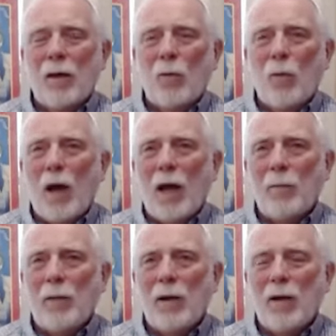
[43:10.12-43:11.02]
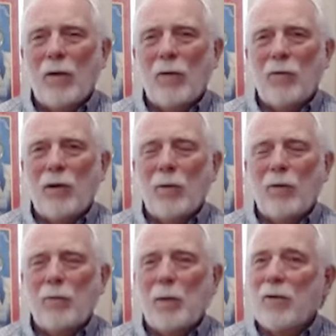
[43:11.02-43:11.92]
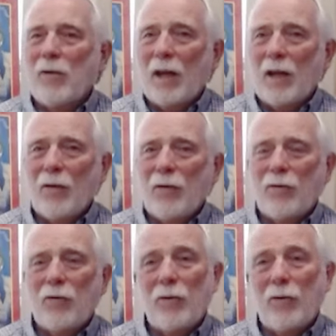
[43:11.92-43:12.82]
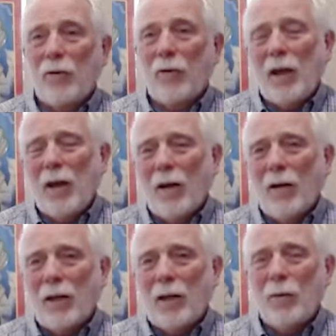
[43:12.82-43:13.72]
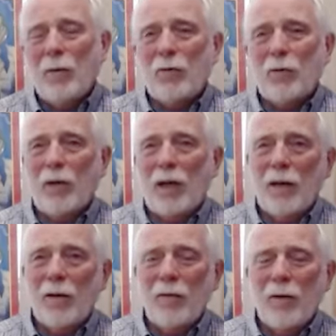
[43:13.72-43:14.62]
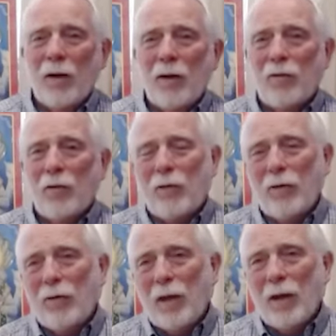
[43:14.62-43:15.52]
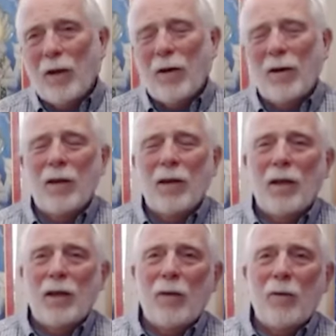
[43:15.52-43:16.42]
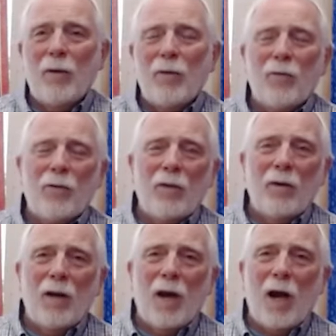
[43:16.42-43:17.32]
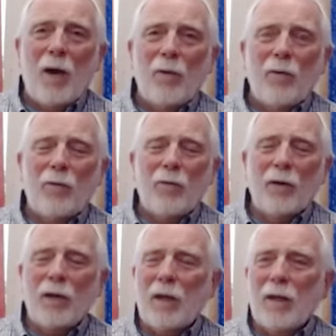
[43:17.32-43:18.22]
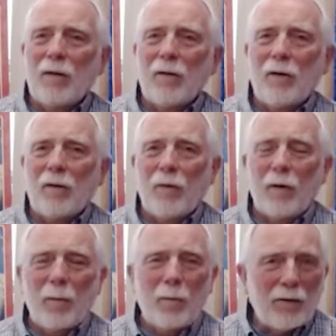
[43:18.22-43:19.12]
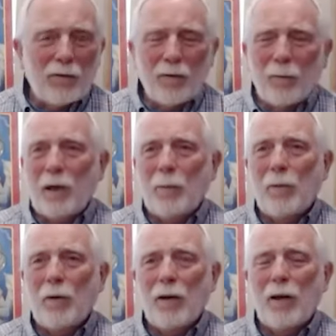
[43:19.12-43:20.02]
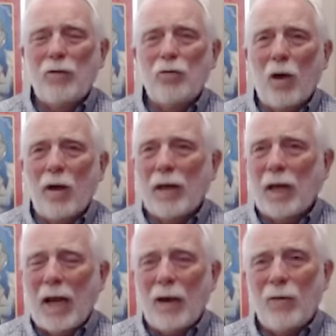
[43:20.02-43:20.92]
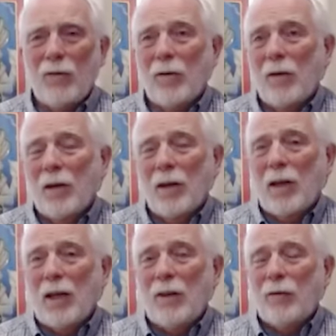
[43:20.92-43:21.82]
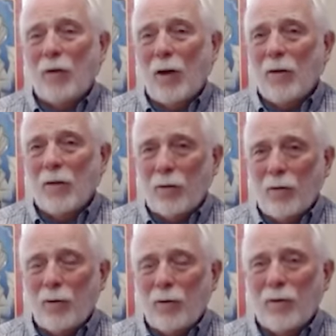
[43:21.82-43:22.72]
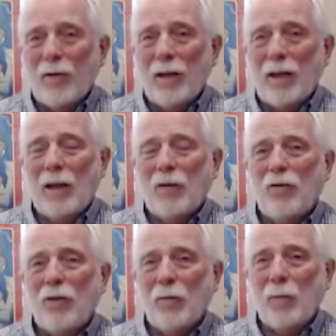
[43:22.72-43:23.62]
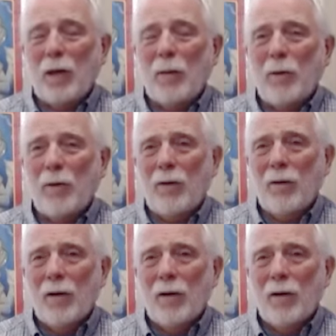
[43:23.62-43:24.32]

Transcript: why? Because he was spontaneous just as they are. He was creative just as they are. He was always looking for the best in people and drawing it out. He saw the crystalline energy of people